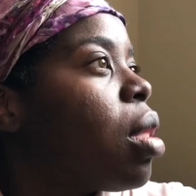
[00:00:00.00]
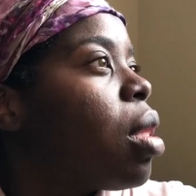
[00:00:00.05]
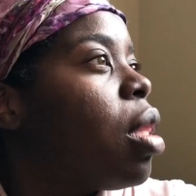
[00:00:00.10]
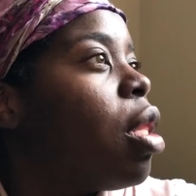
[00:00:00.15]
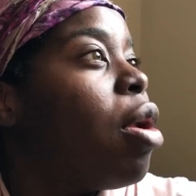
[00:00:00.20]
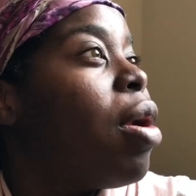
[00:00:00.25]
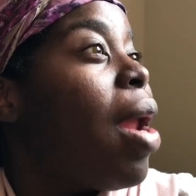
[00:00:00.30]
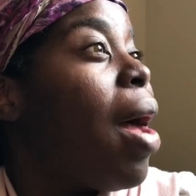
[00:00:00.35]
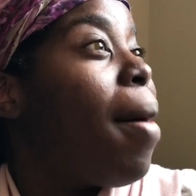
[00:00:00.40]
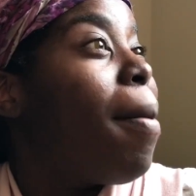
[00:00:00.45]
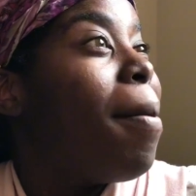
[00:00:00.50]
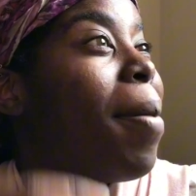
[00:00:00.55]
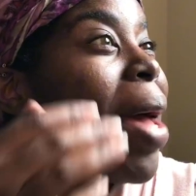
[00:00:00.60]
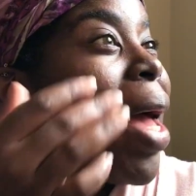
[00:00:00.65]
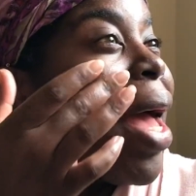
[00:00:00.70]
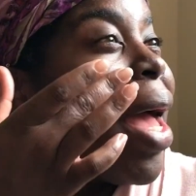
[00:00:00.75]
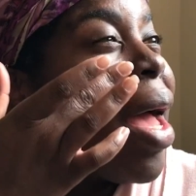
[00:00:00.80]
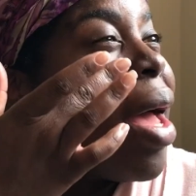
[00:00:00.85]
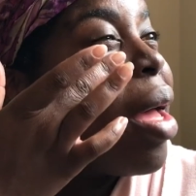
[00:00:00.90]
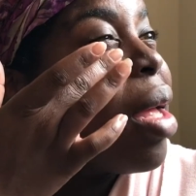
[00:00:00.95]
They're not
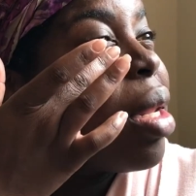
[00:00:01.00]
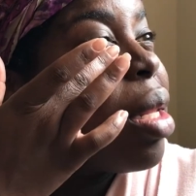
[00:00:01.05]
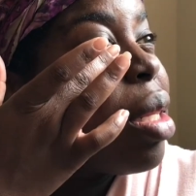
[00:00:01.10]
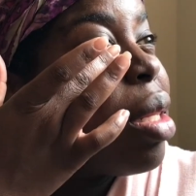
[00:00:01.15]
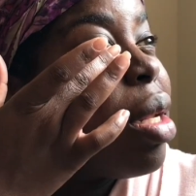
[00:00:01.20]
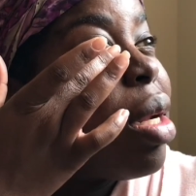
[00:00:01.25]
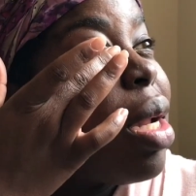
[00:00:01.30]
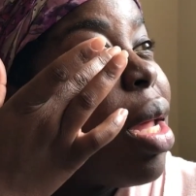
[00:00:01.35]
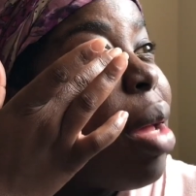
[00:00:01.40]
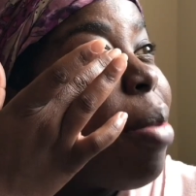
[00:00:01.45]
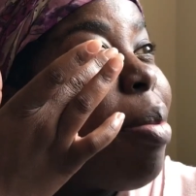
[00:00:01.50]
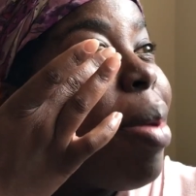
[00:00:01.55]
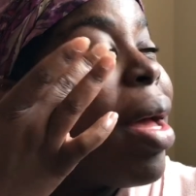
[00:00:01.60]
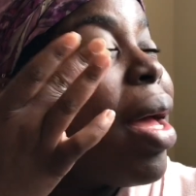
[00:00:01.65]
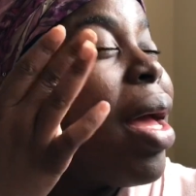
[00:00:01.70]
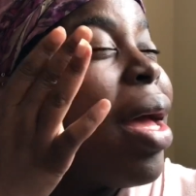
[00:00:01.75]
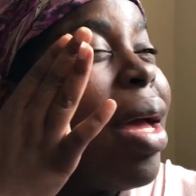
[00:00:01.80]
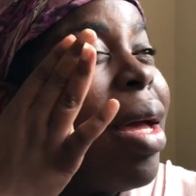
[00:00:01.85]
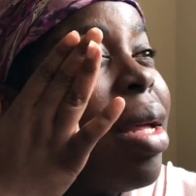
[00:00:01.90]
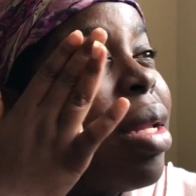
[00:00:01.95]
bad. They're not
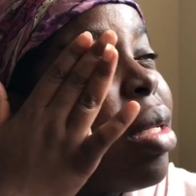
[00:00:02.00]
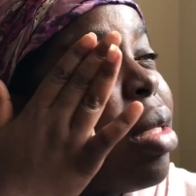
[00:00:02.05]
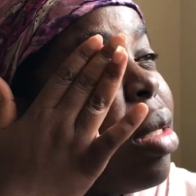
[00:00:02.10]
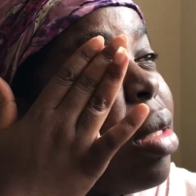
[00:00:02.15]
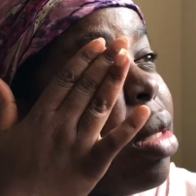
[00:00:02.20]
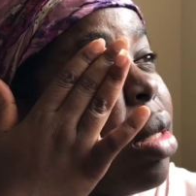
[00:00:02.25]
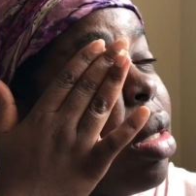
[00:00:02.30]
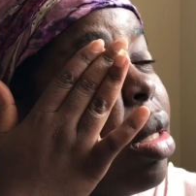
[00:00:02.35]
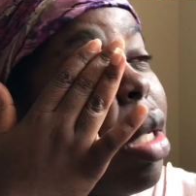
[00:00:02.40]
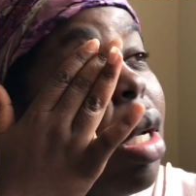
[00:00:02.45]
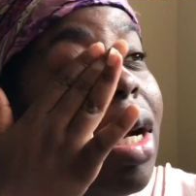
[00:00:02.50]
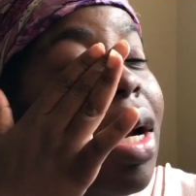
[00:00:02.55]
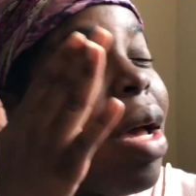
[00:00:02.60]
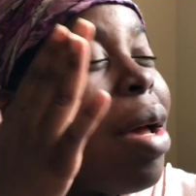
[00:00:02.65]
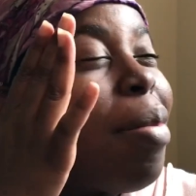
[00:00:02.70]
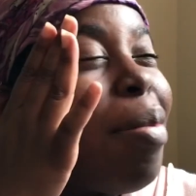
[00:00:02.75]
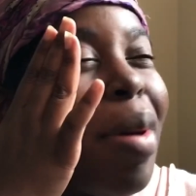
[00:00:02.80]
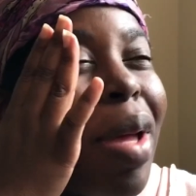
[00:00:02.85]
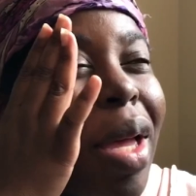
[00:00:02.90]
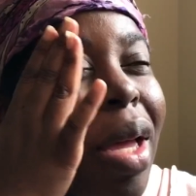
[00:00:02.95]
bad. They're not
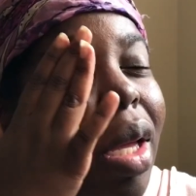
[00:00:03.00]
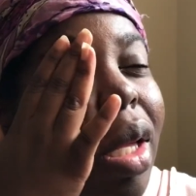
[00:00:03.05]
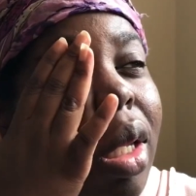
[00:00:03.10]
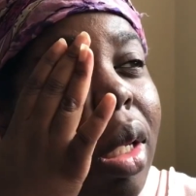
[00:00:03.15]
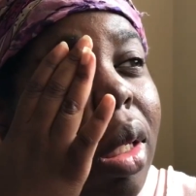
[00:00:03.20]
bad.